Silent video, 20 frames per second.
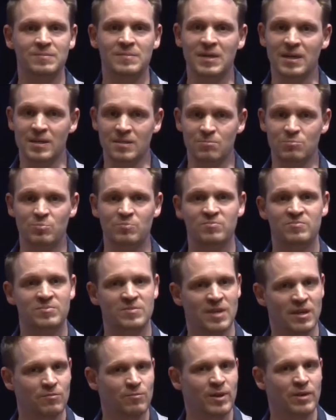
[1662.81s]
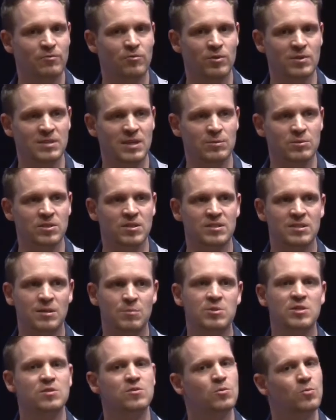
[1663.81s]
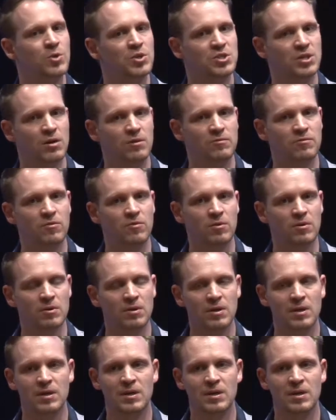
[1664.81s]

in that way, for example. So that's something to watch out for.